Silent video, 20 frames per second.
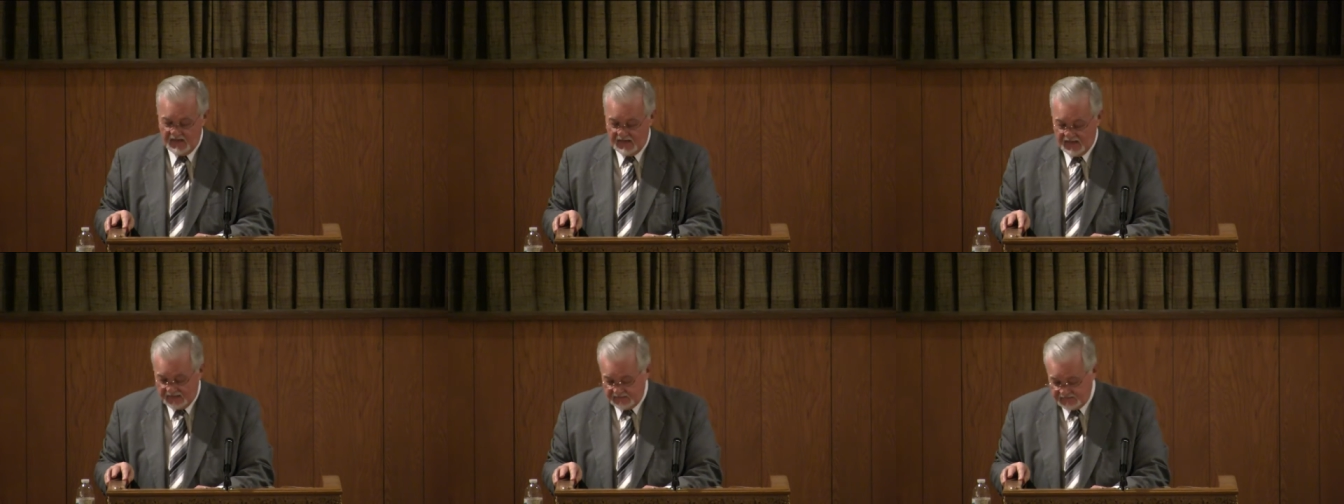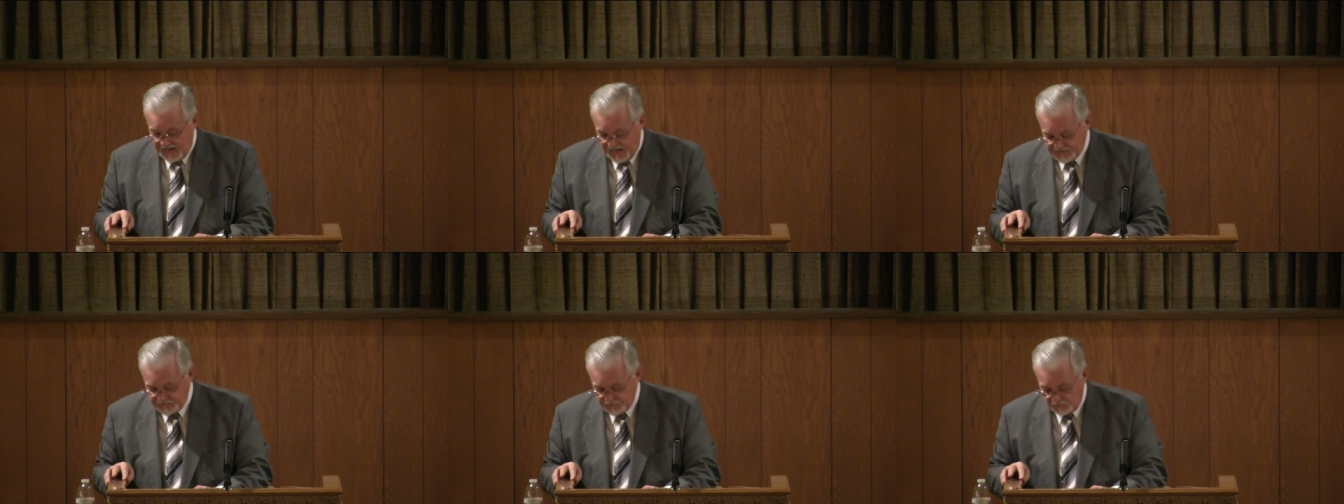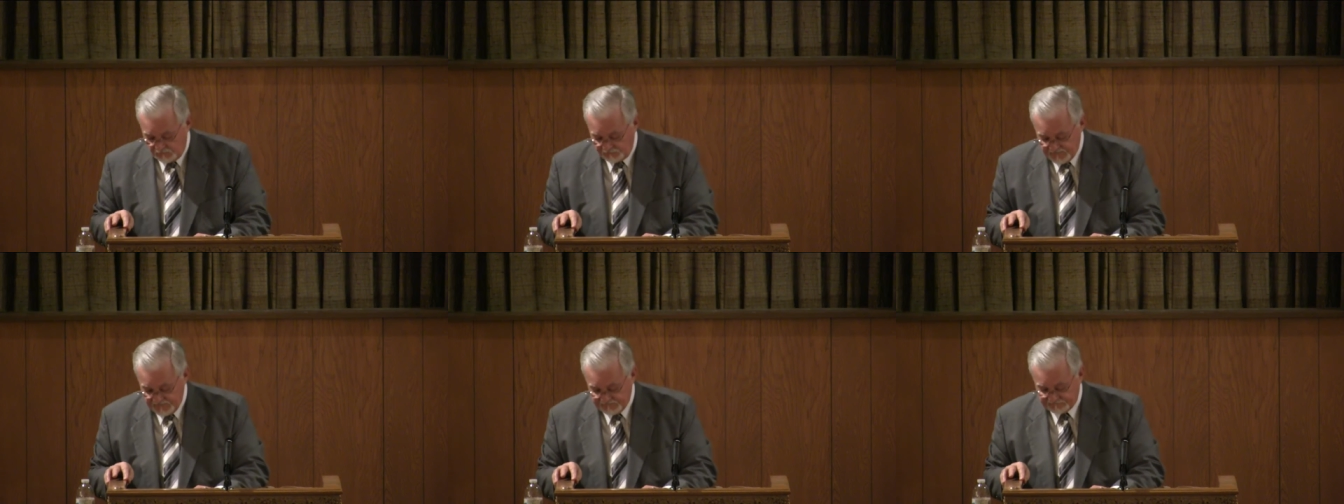In
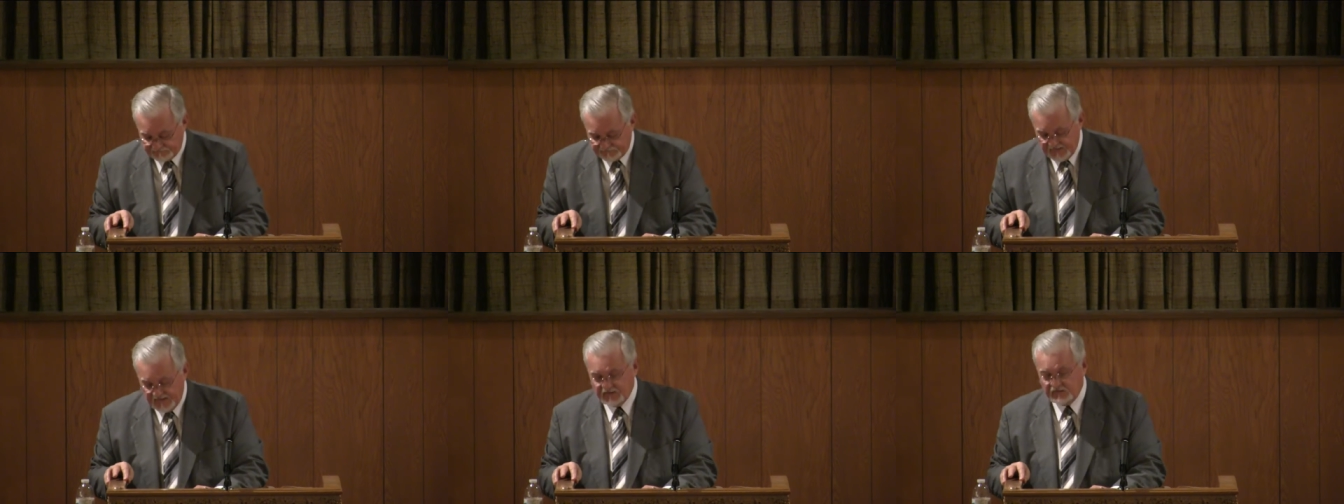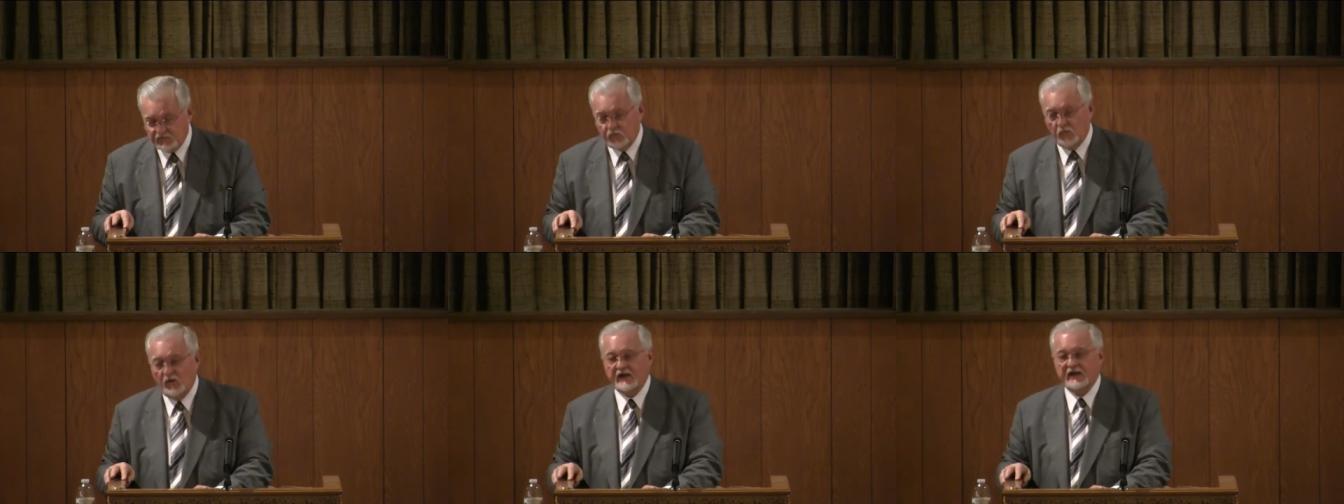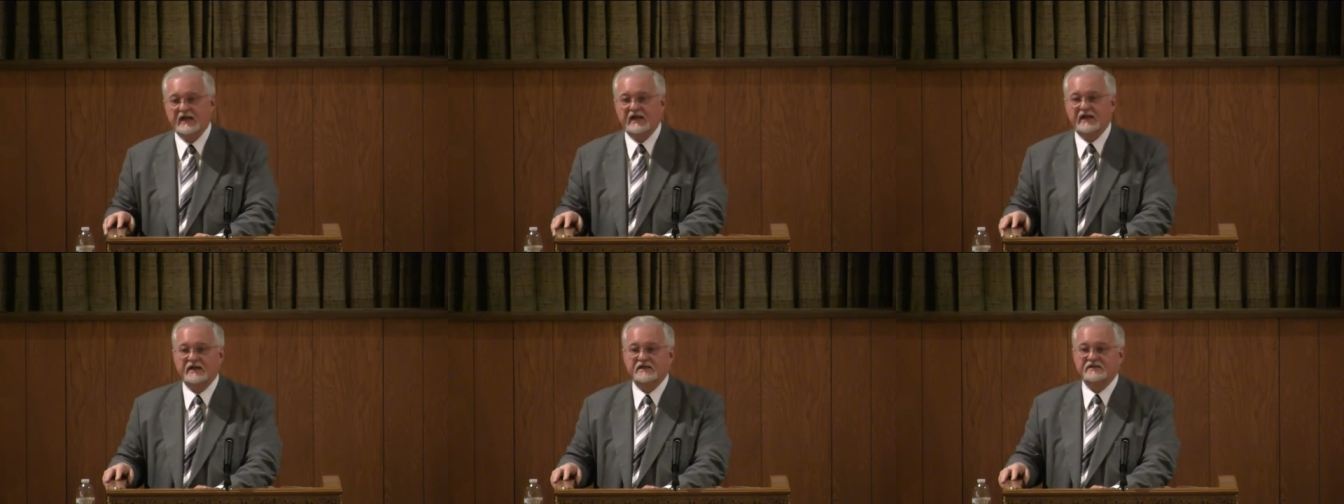Daniel 15
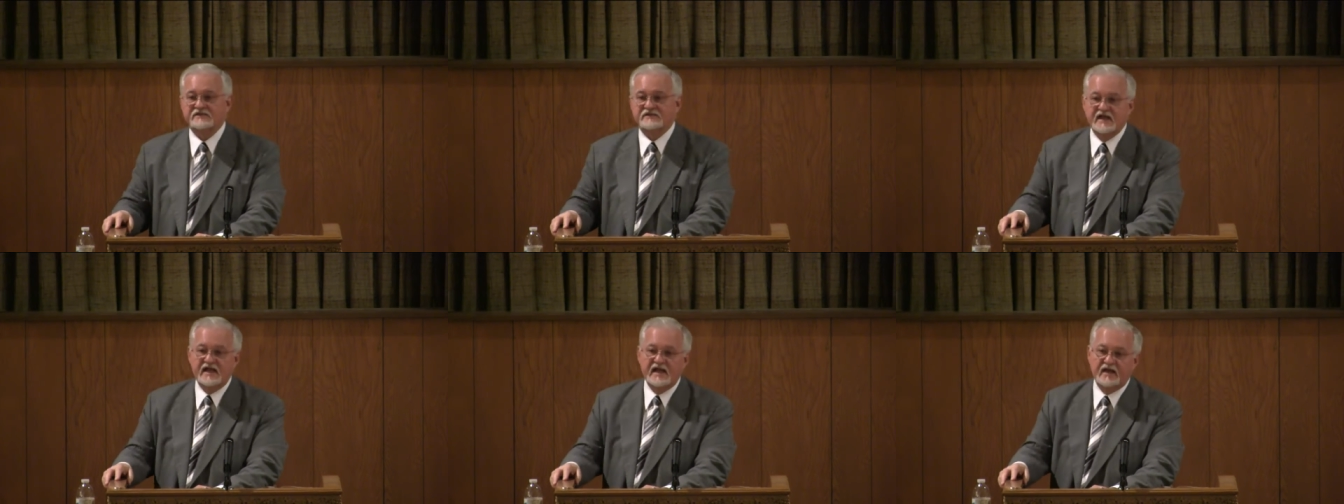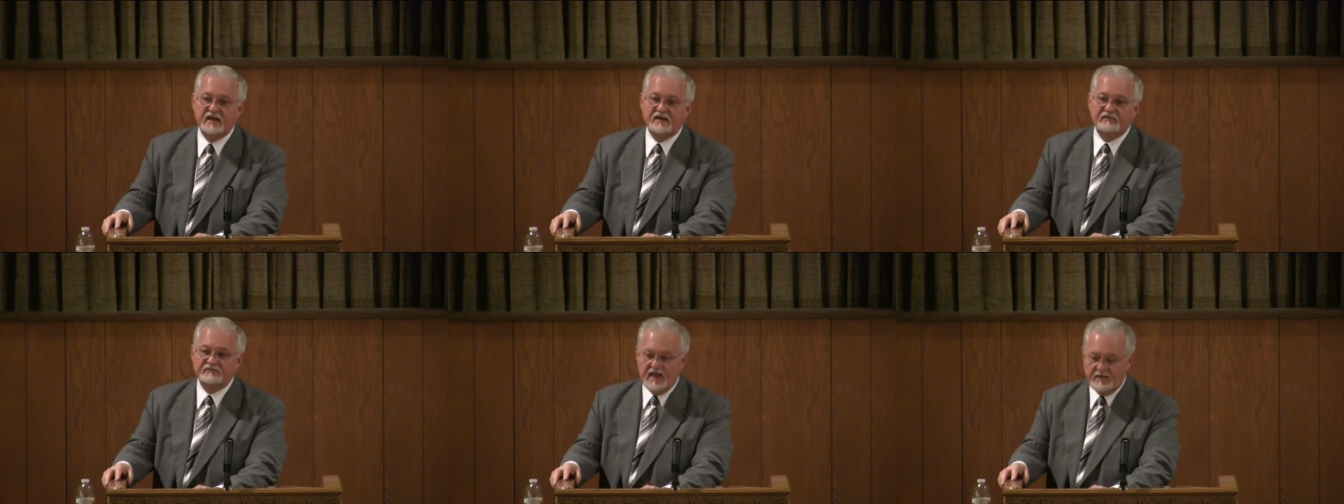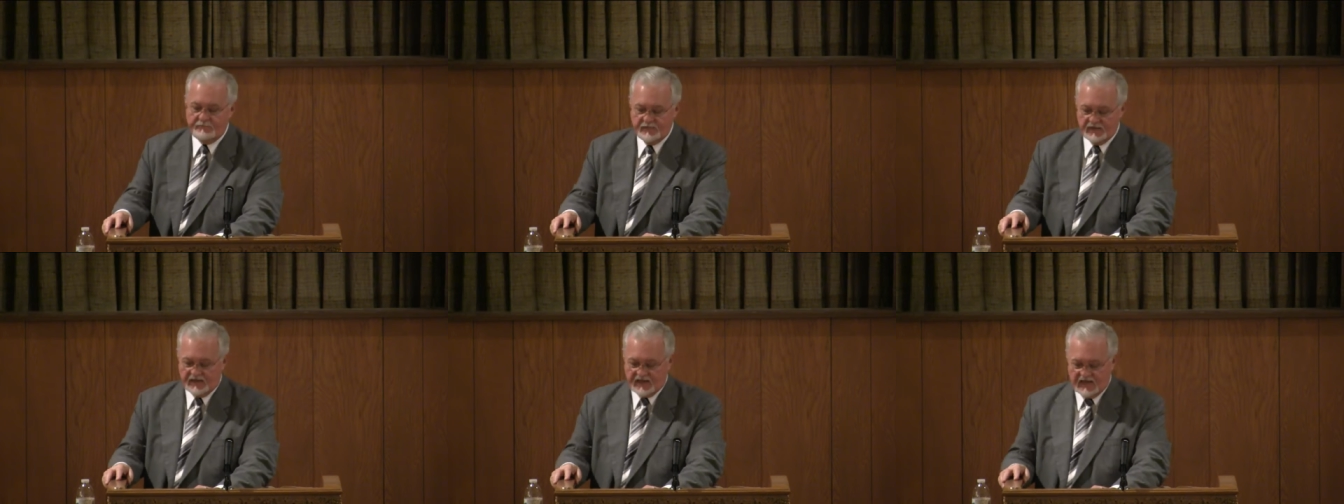20, it is said of
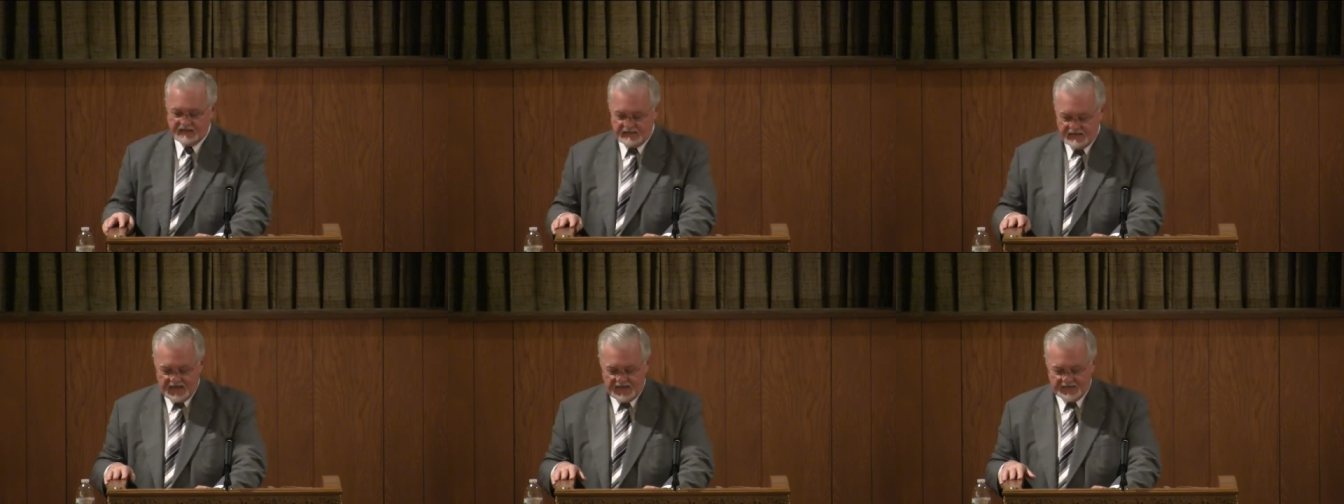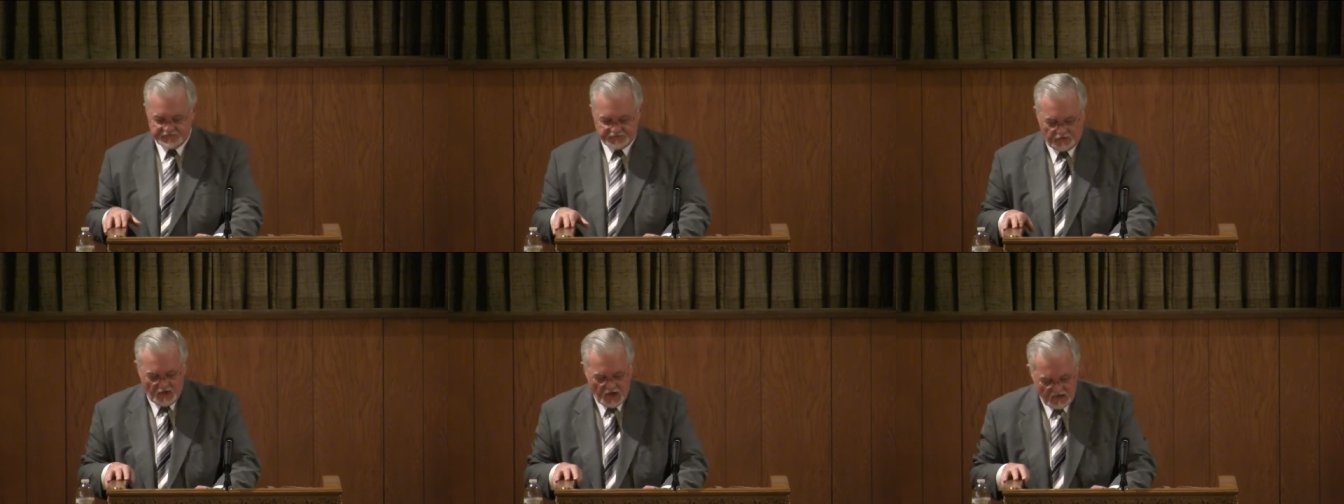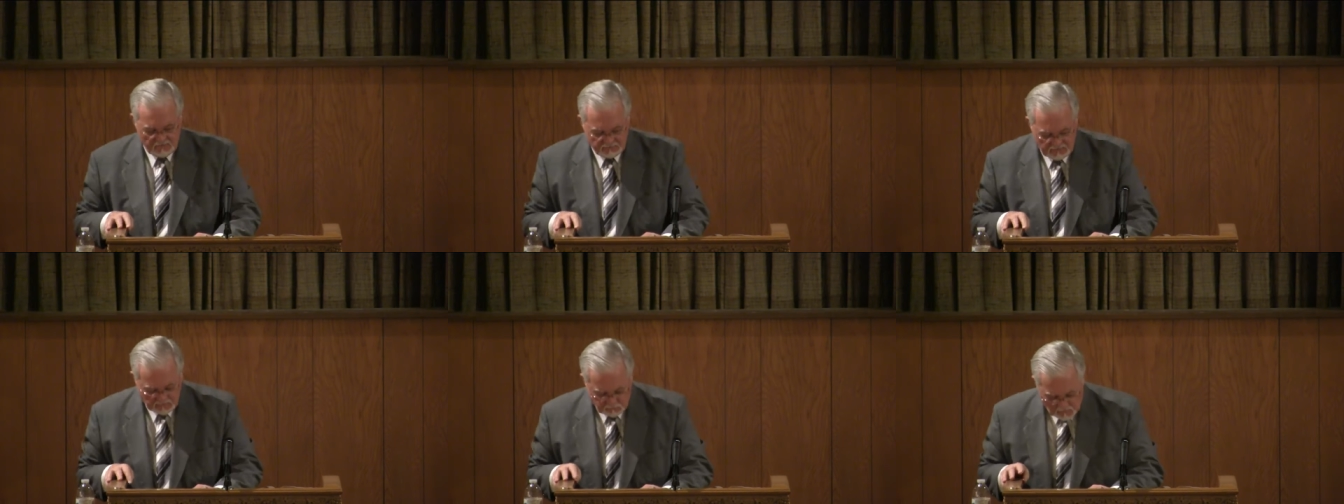Nebuchadnezzar,
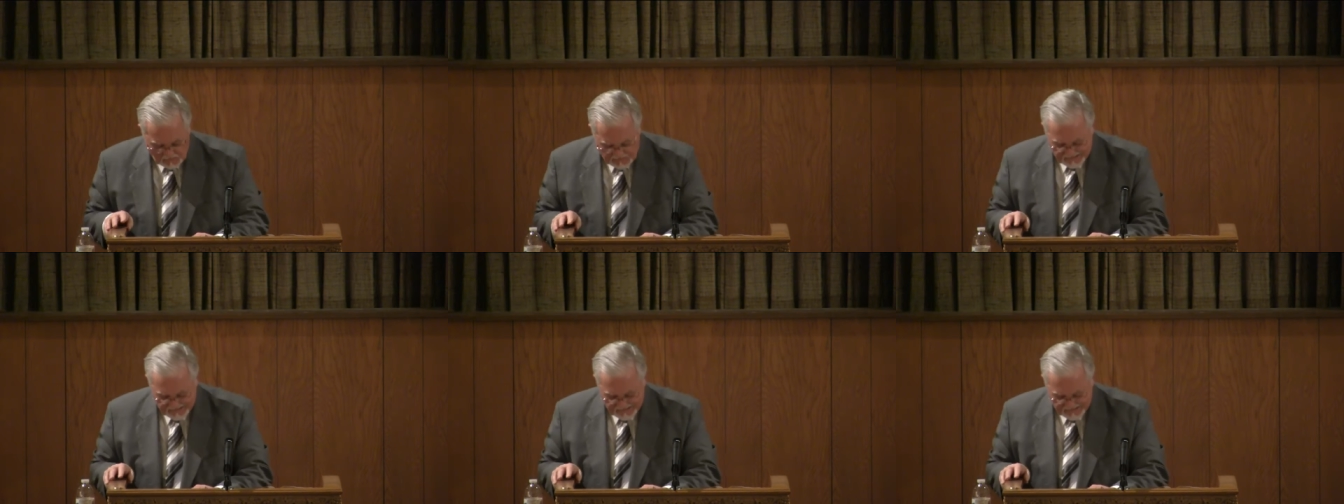But when